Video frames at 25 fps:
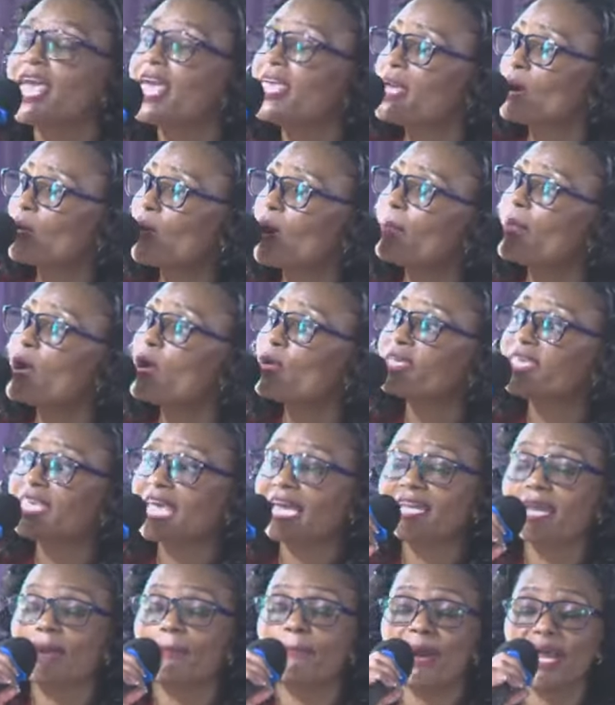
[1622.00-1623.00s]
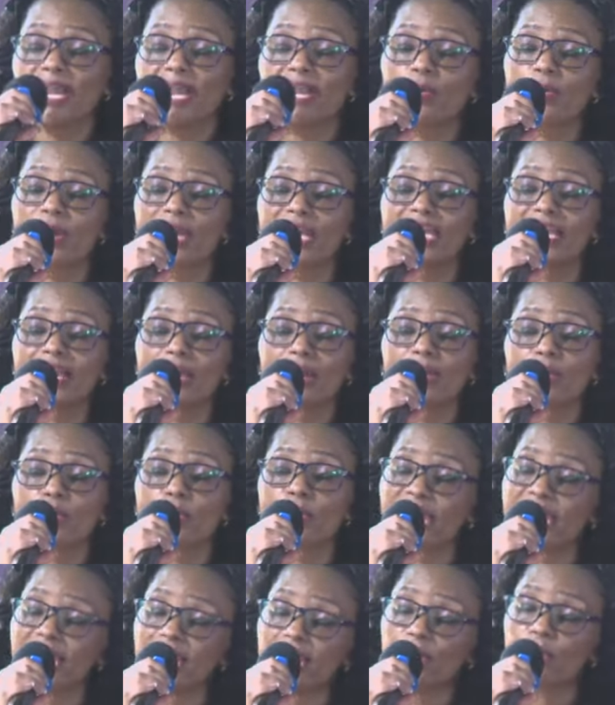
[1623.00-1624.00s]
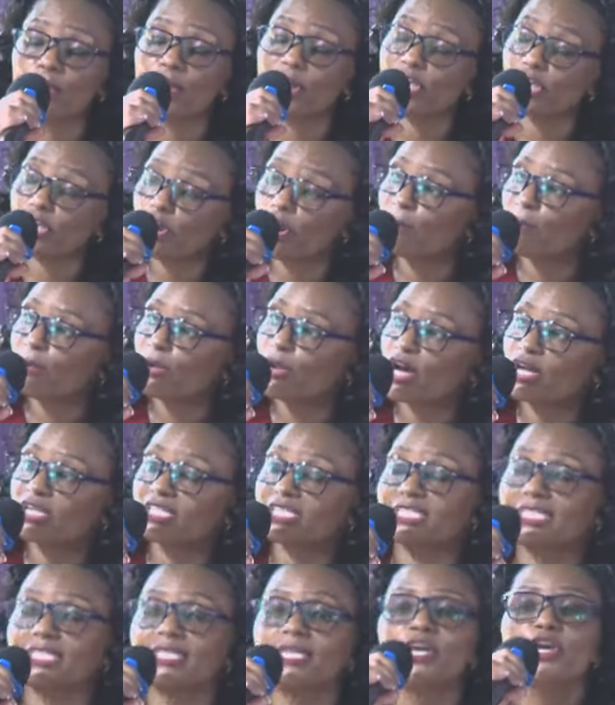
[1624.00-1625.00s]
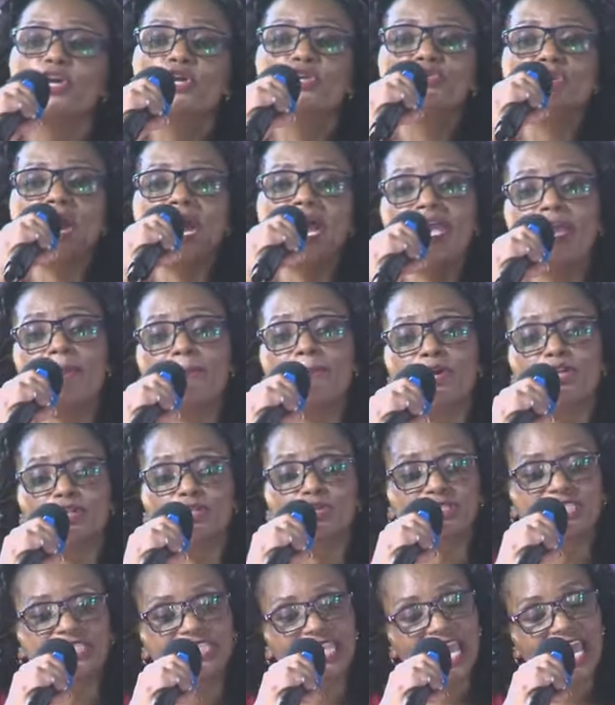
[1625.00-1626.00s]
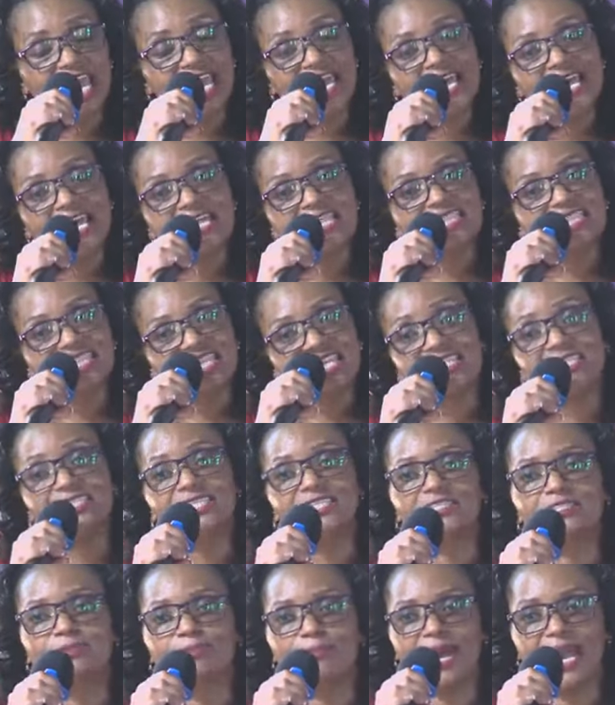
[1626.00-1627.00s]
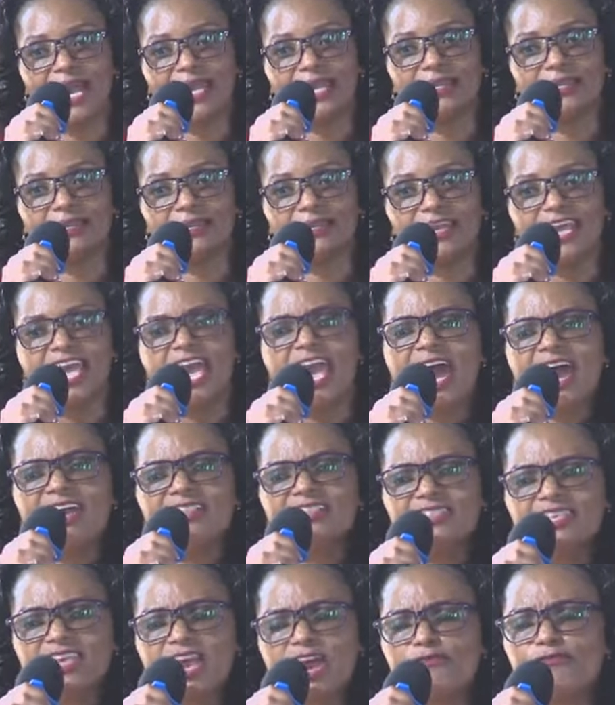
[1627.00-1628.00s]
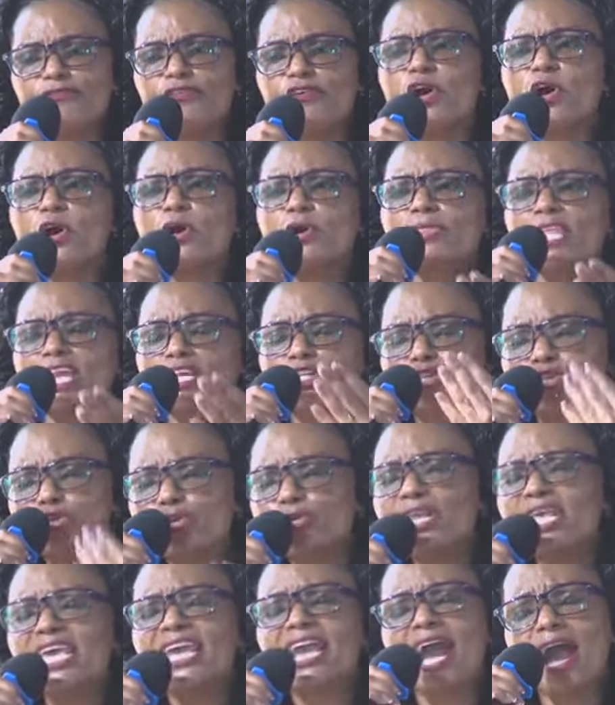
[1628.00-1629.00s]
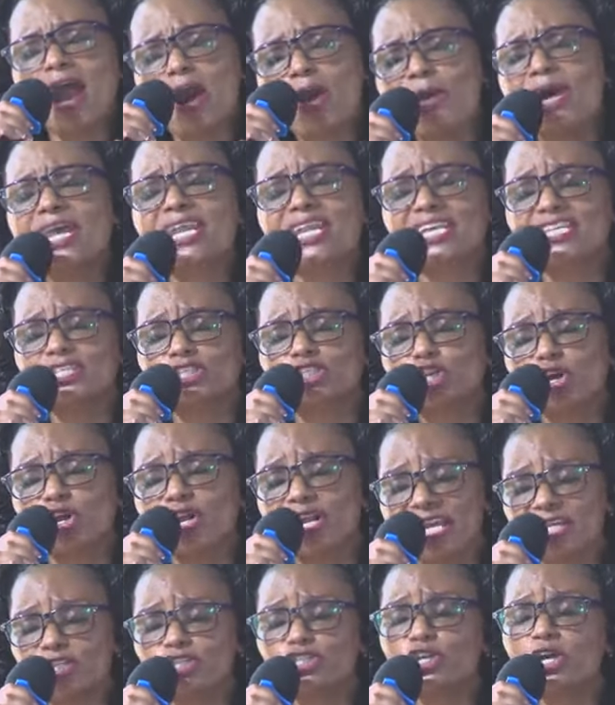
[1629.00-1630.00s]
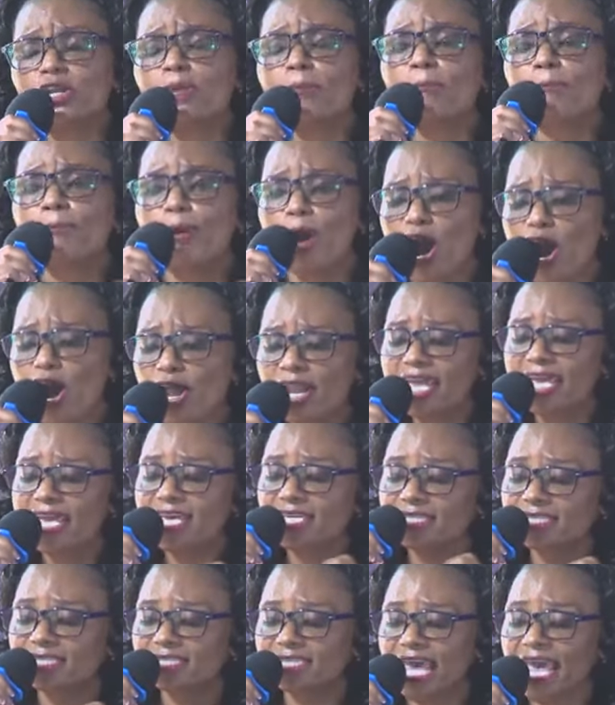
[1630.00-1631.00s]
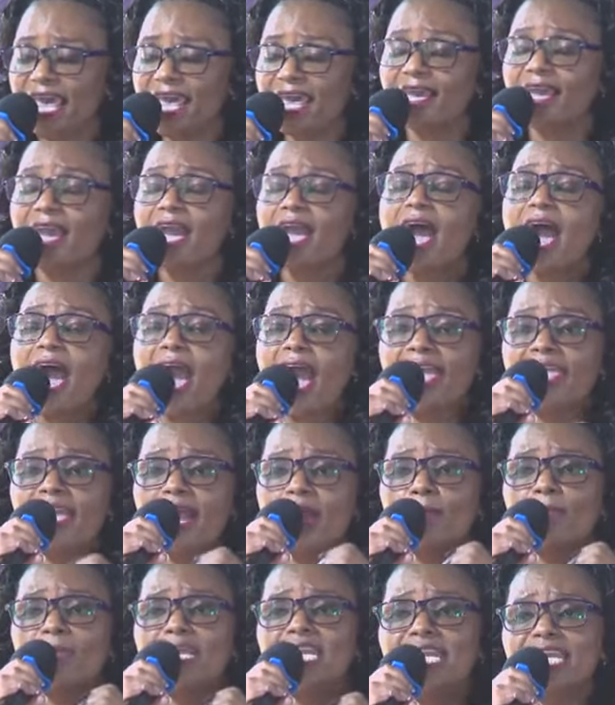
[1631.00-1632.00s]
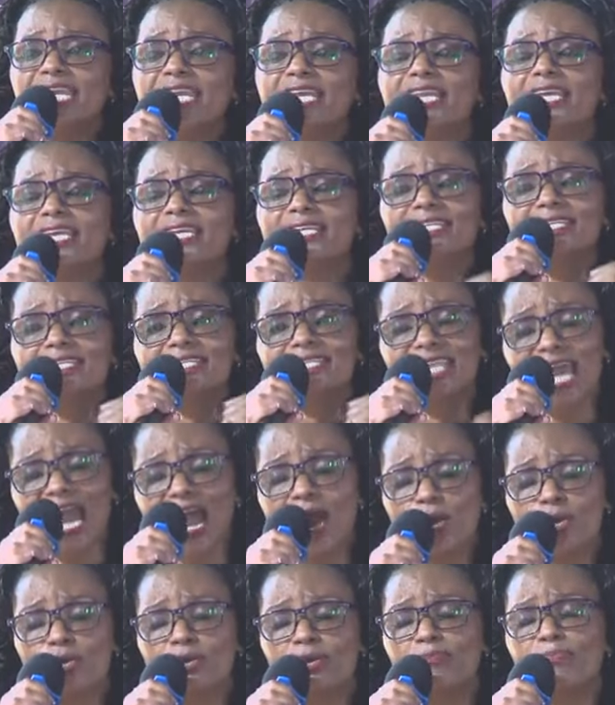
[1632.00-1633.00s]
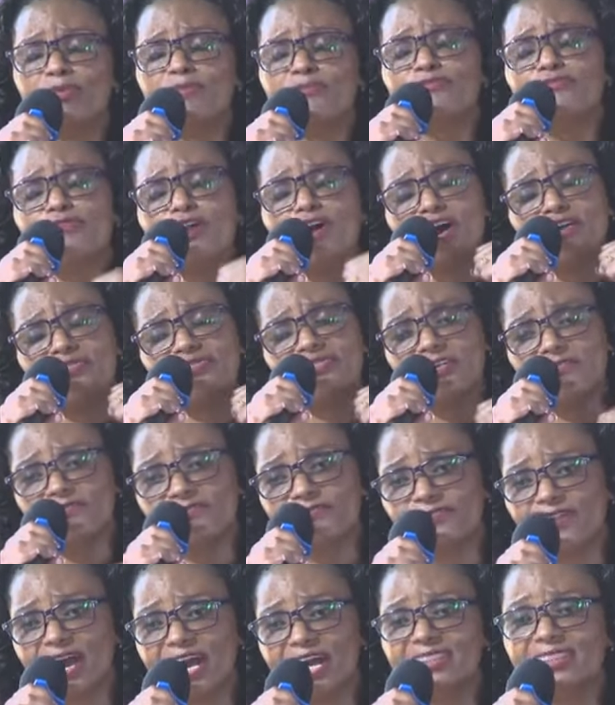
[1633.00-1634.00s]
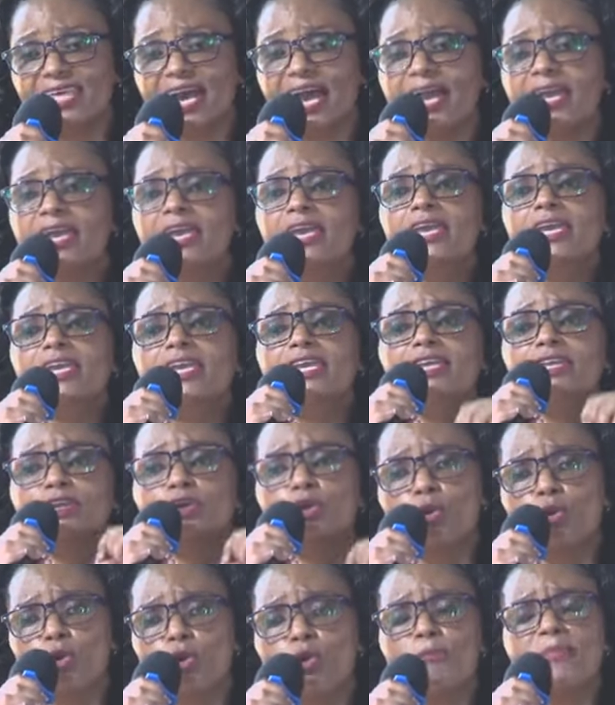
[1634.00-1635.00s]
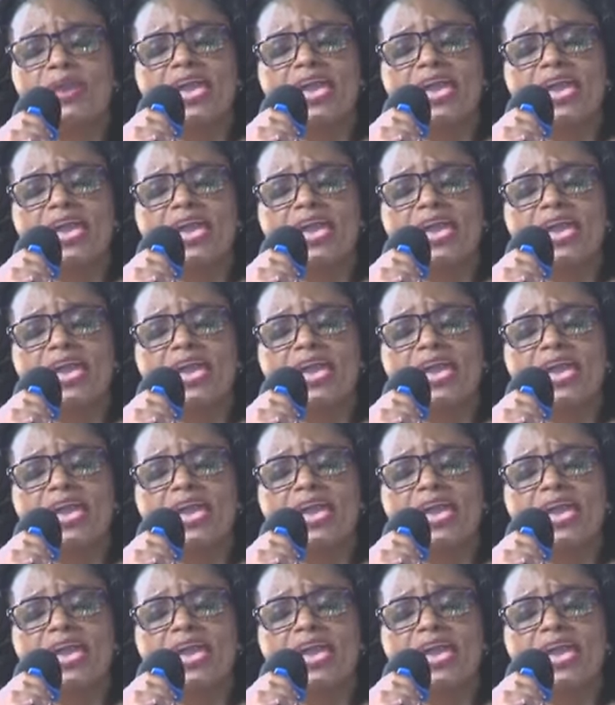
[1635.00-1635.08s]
Ya kwamba ukienda pale kwa hiyo ploti, you are able to say, this is mine. And therefore, during our restoration, Paul is saying, I am kneeling down before the Father in whom